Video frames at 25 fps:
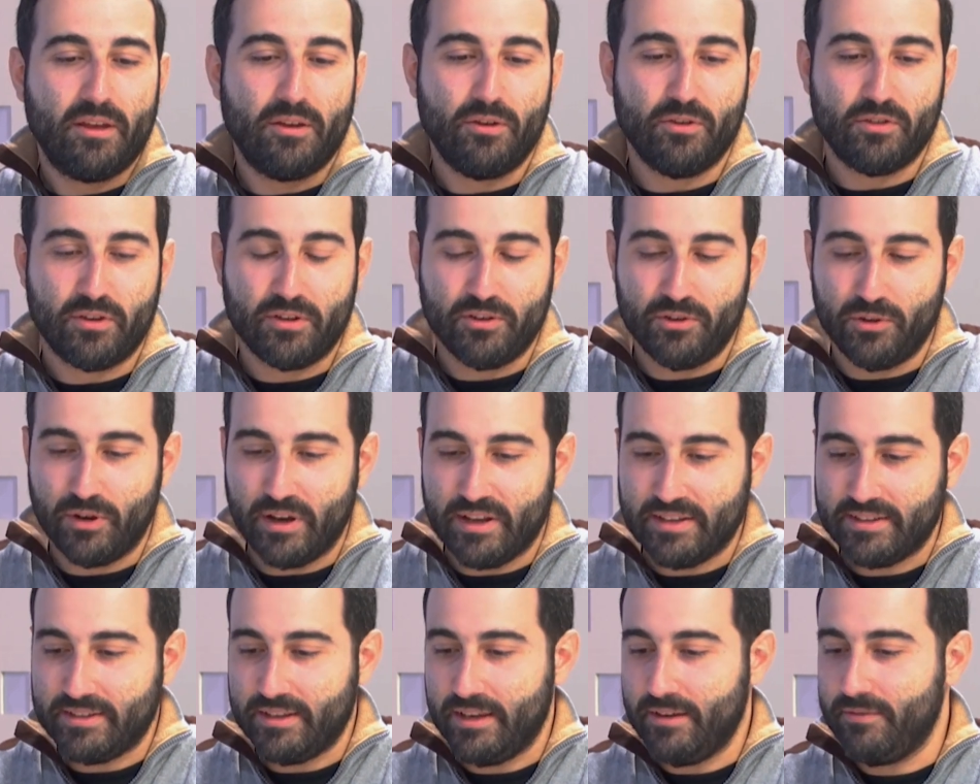You
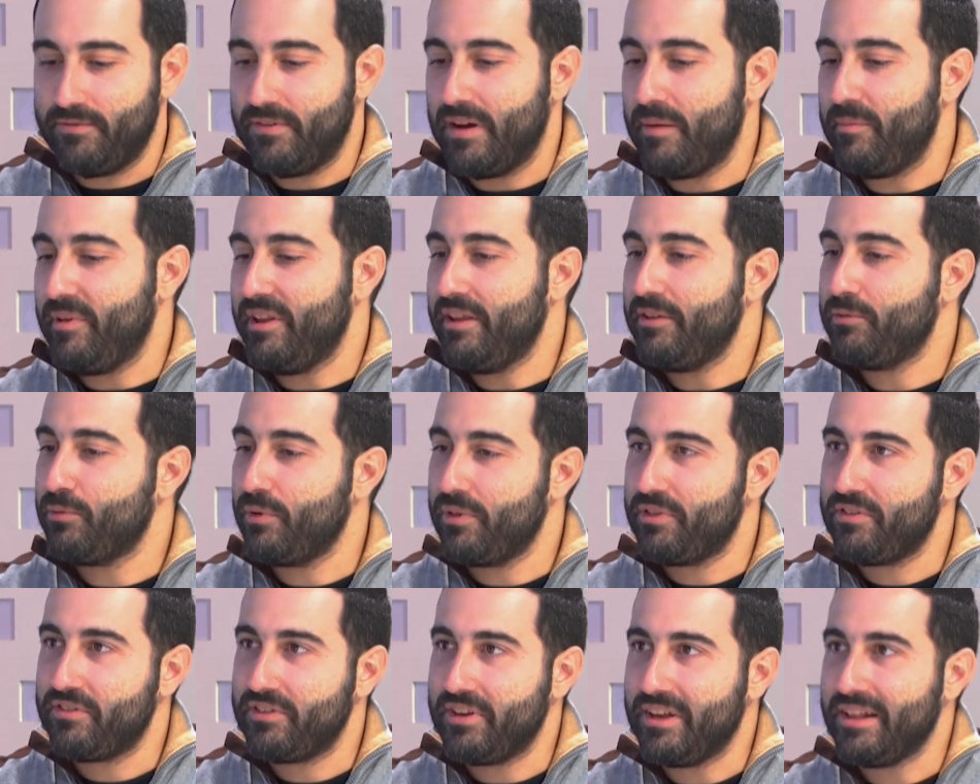can see families
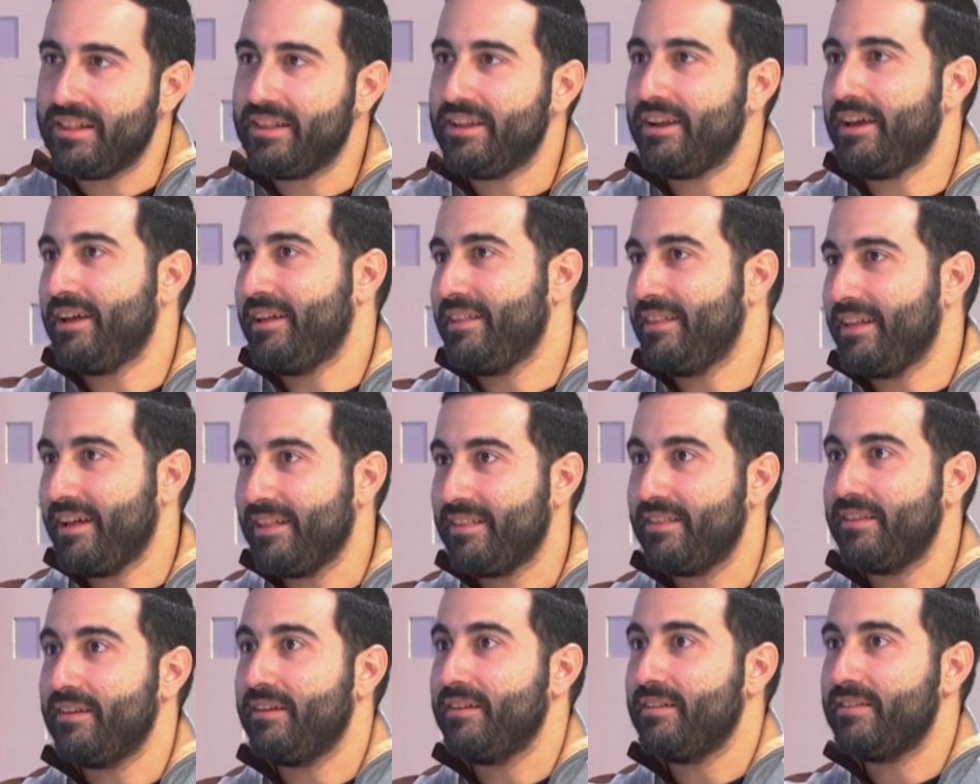with children
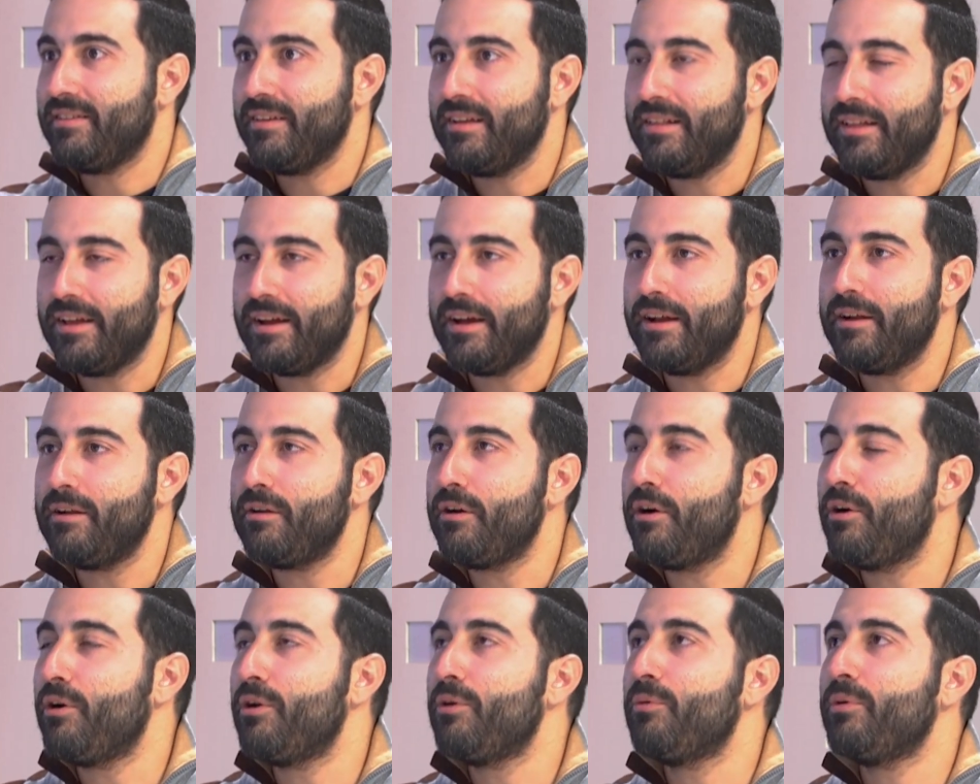that the children
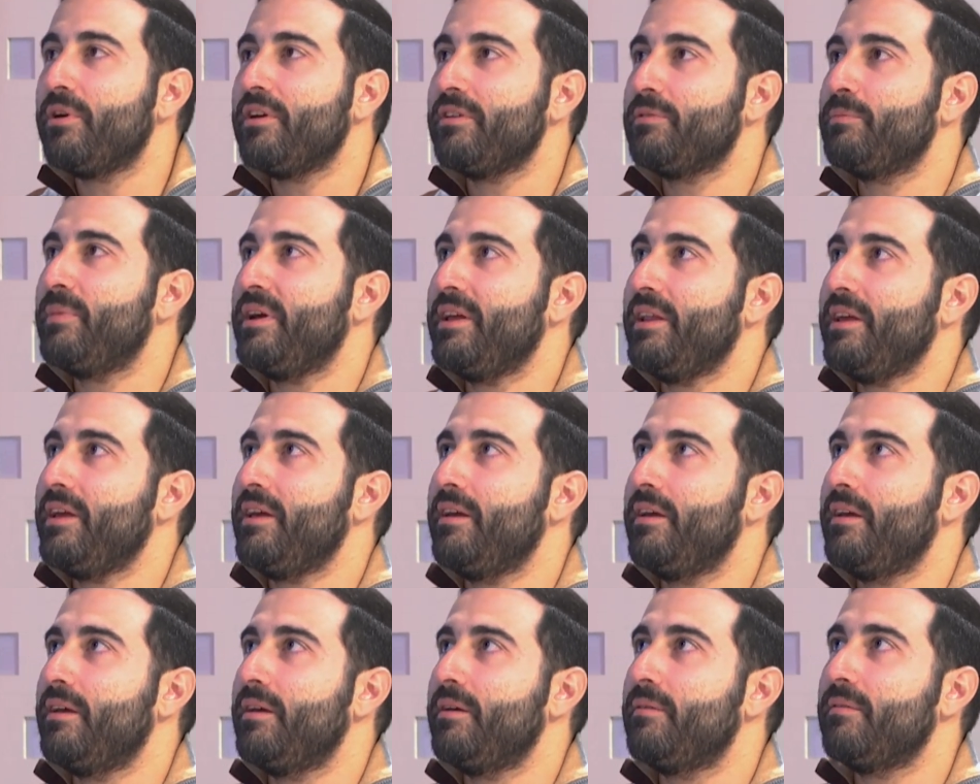are always
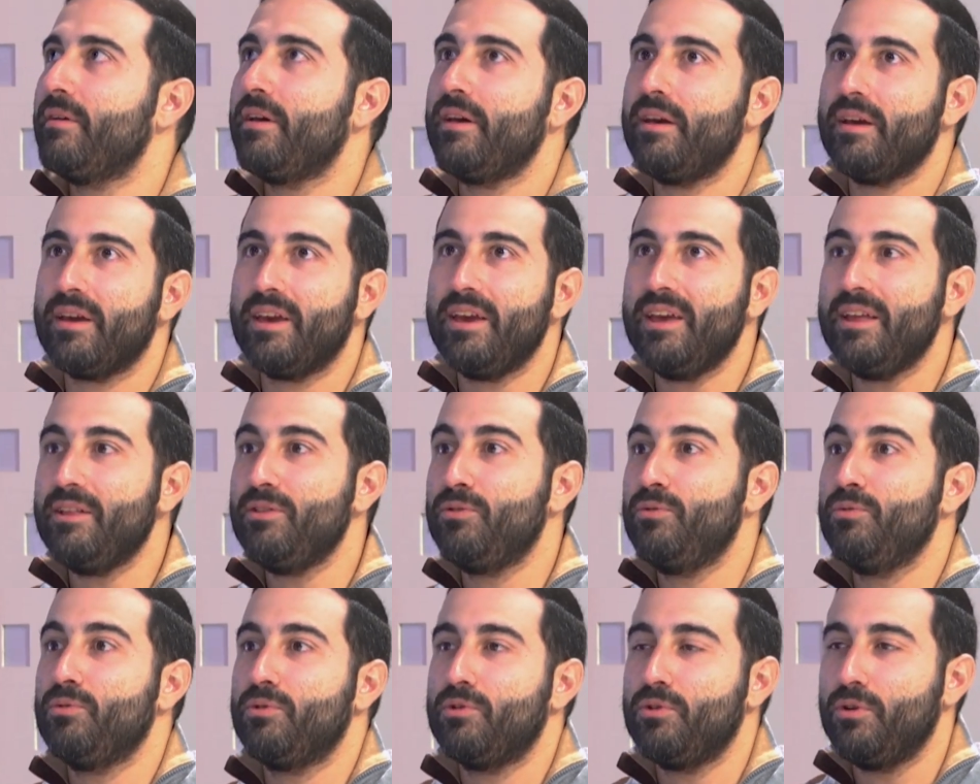very keen
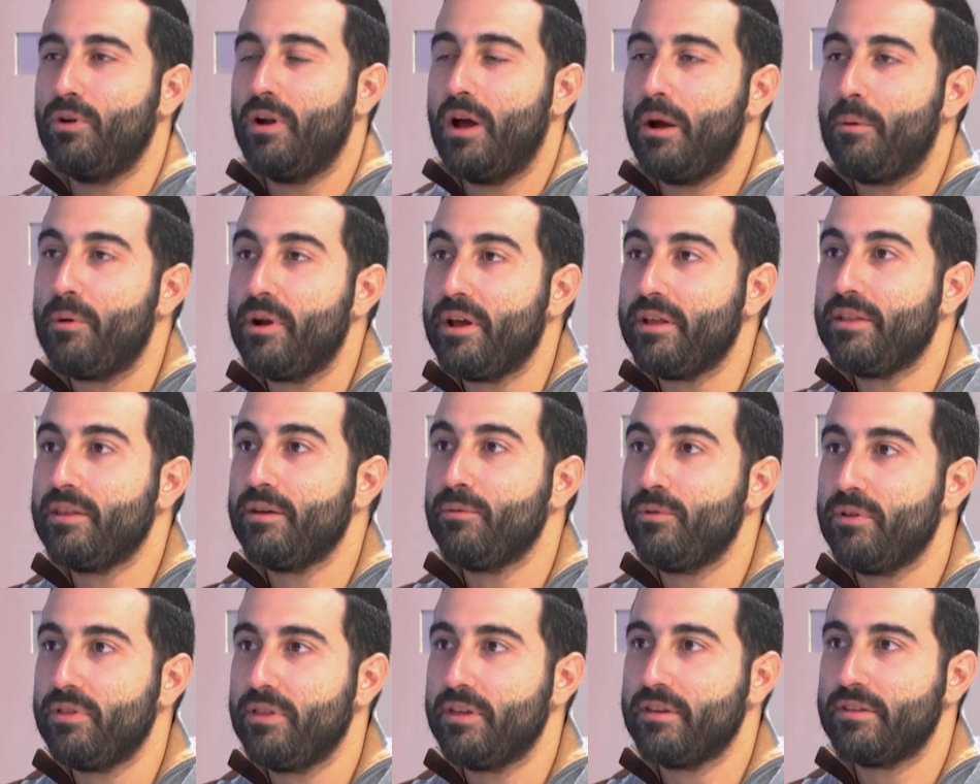to
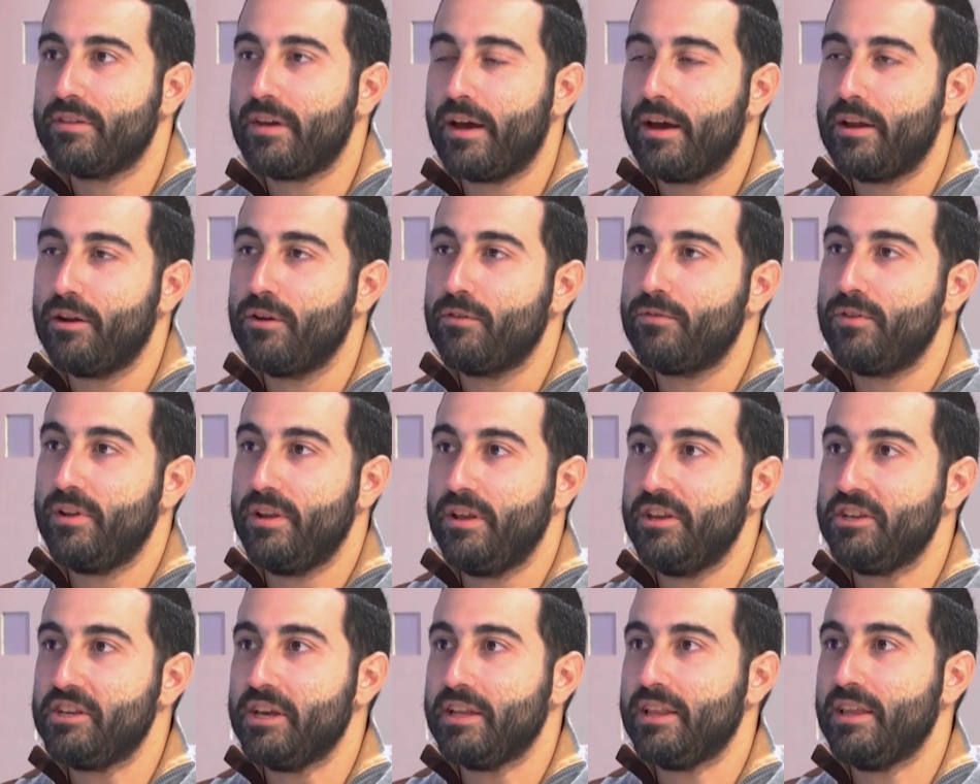collaborating with this kind of
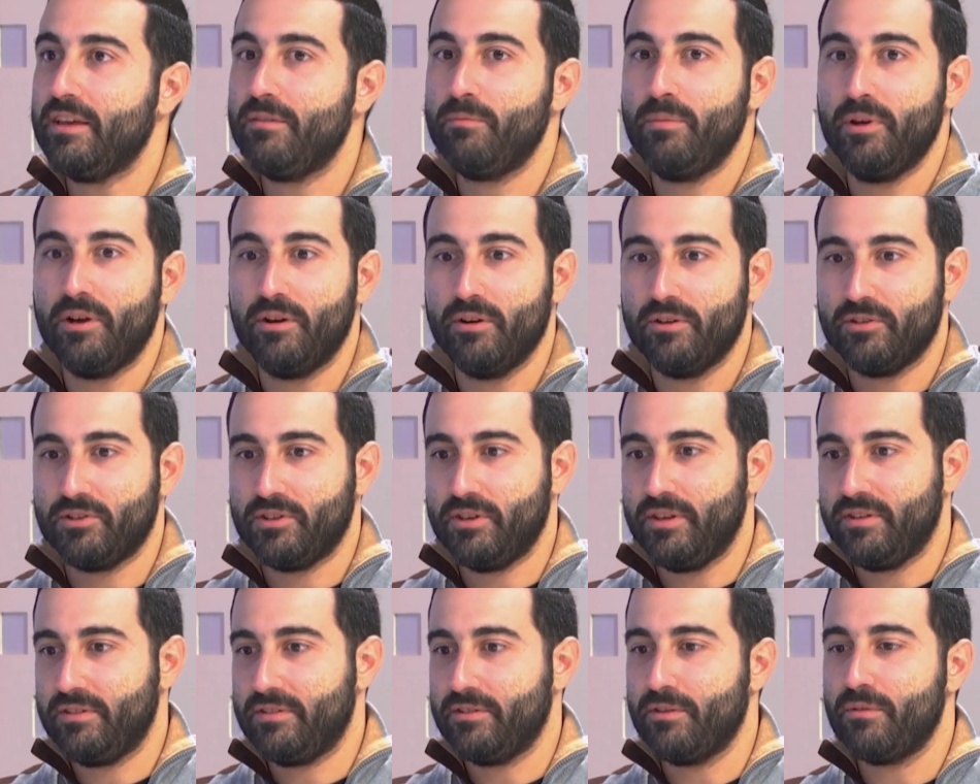initiative
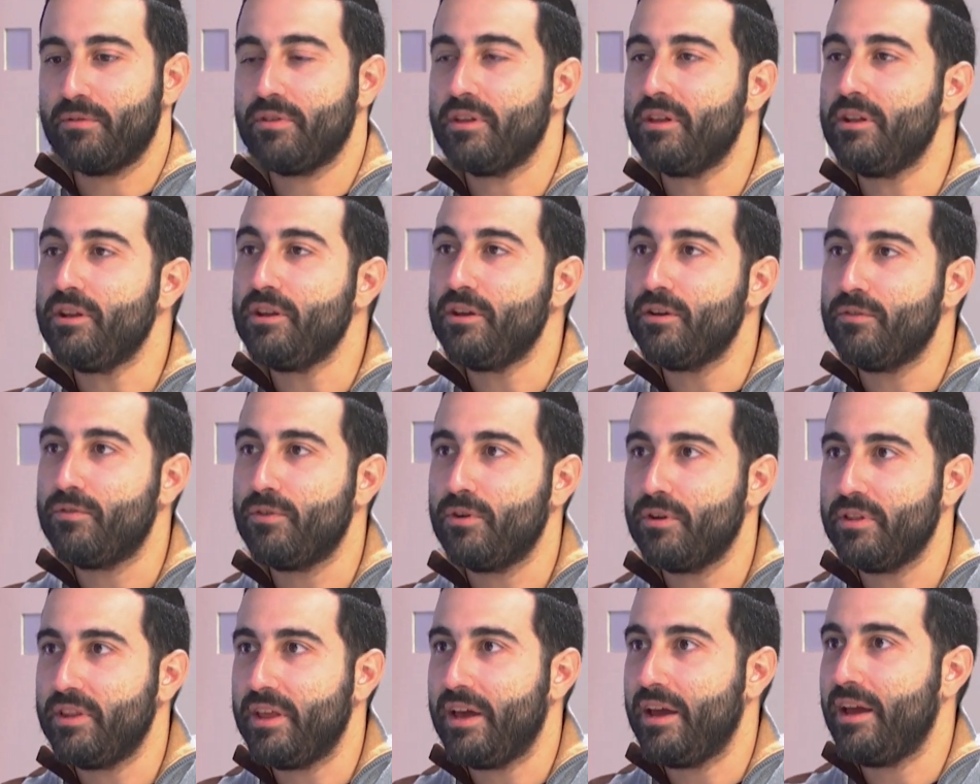because it's something new
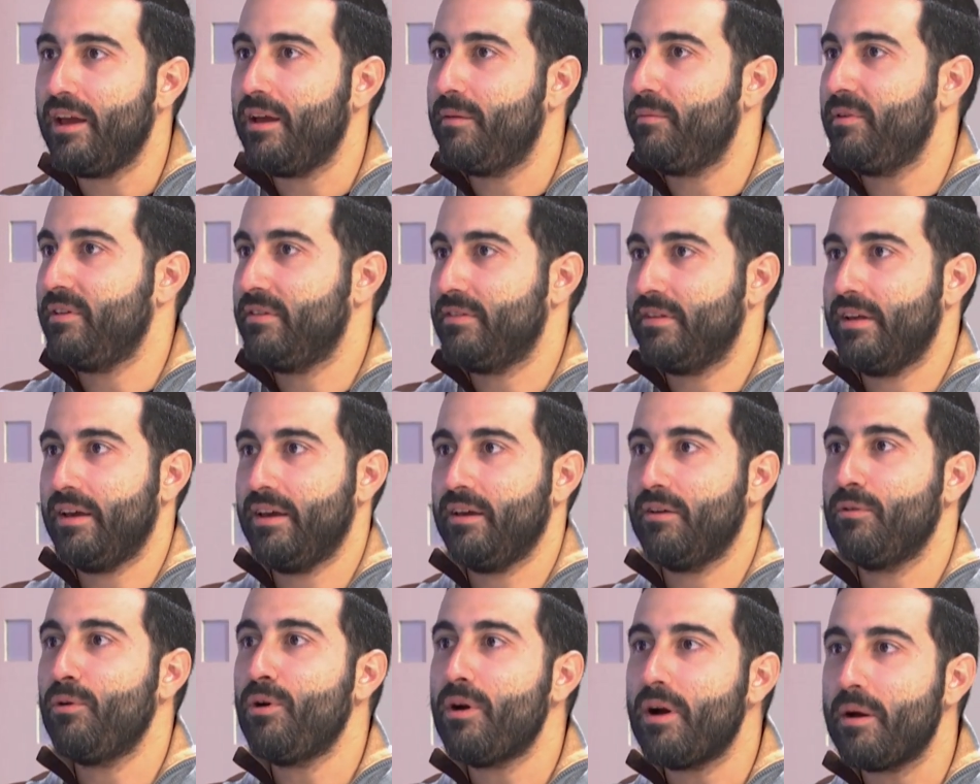for them. It's
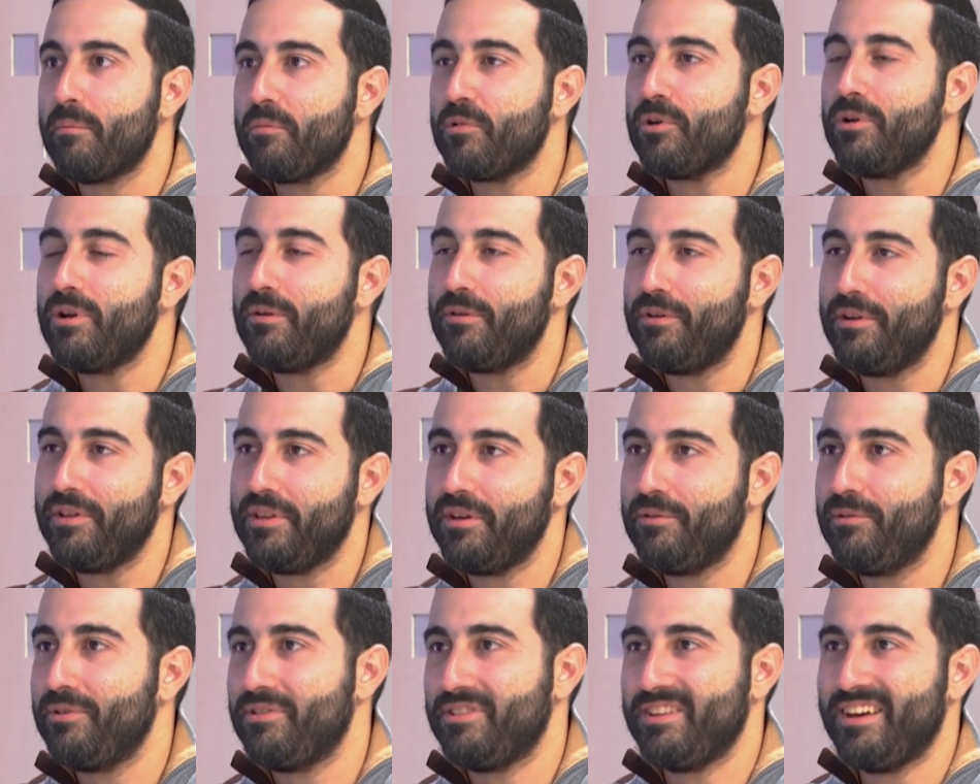like, oh, I'm
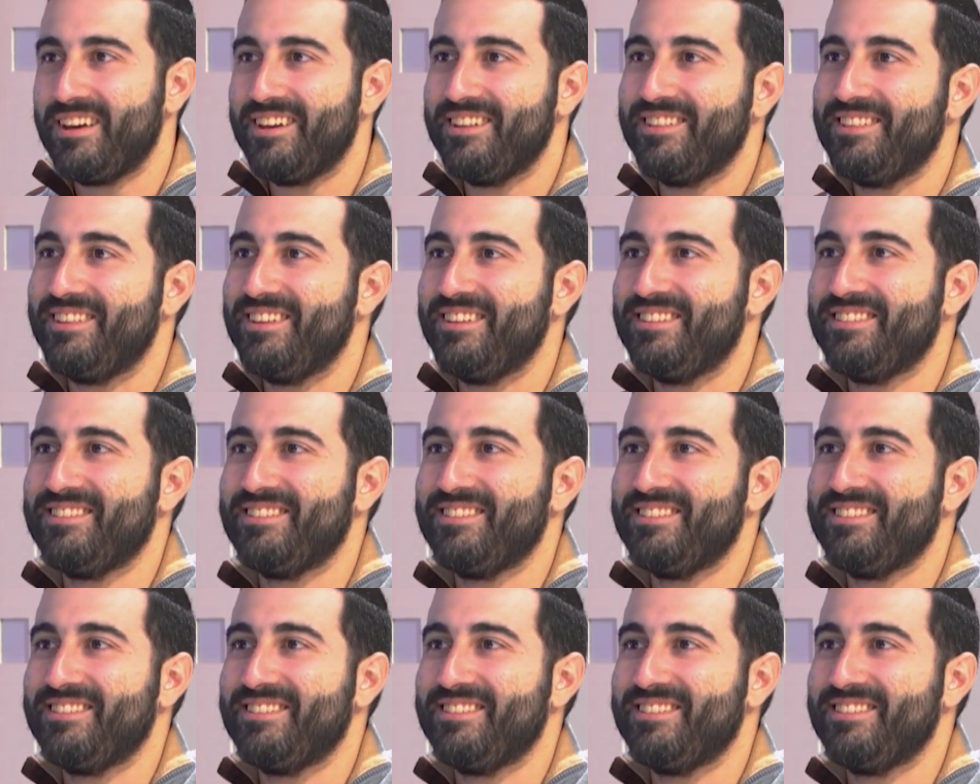collaborating with scientists.